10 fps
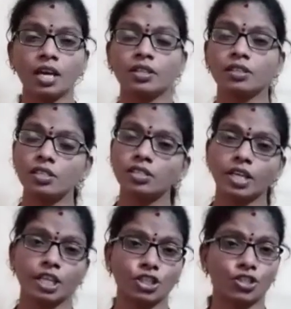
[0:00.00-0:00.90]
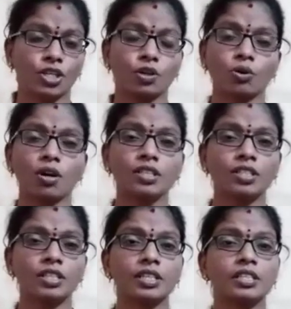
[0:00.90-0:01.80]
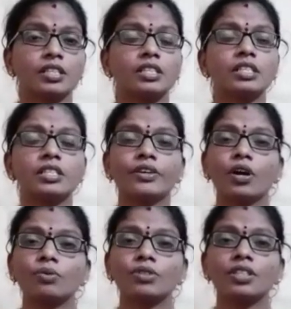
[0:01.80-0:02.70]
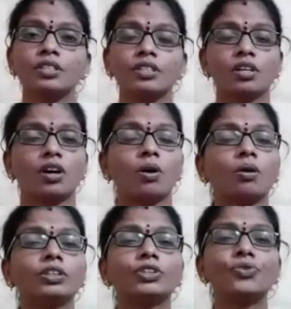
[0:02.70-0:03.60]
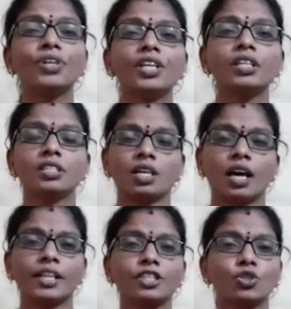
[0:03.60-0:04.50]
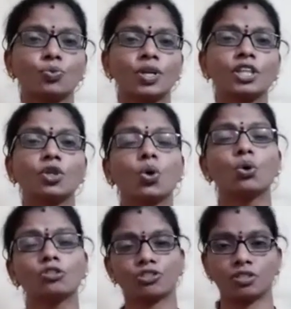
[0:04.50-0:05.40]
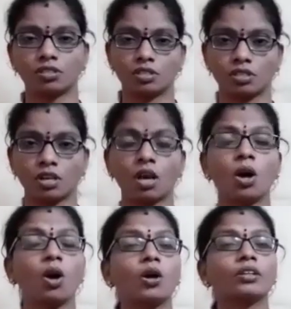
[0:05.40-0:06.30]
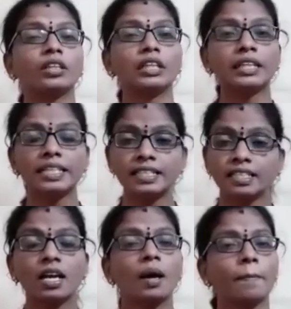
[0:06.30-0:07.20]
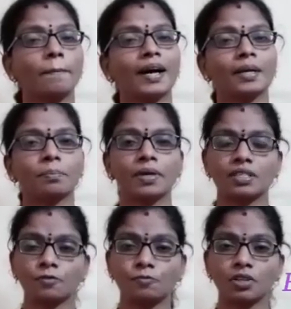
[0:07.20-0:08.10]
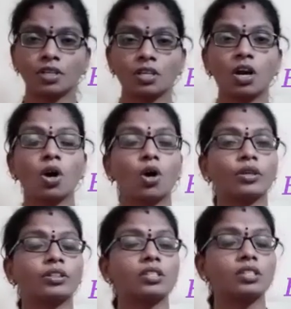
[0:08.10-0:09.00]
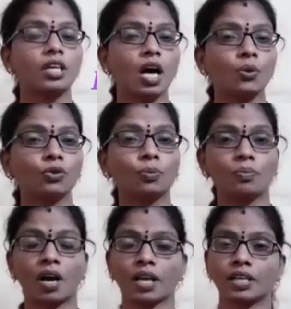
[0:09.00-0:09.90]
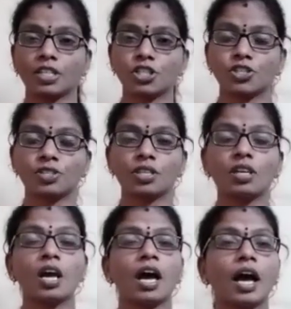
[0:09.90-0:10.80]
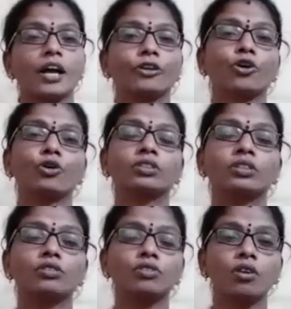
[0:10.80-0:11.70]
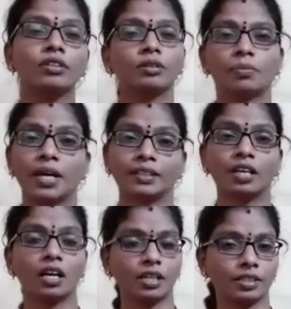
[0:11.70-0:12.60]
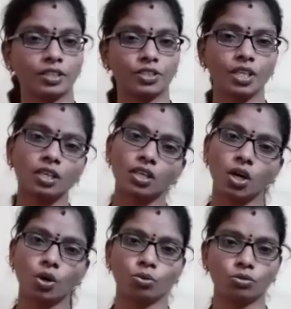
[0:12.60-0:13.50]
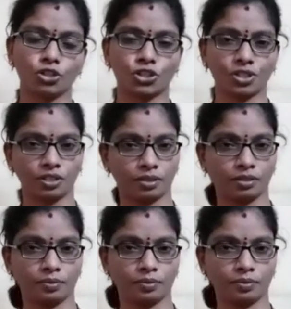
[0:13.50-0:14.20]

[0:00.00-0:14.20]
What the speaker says: This Asia continent, it is surrounded on 3 sides with oceans. On the east by Pacific, on the south by Indian, and on the north by the Arctic Ocean.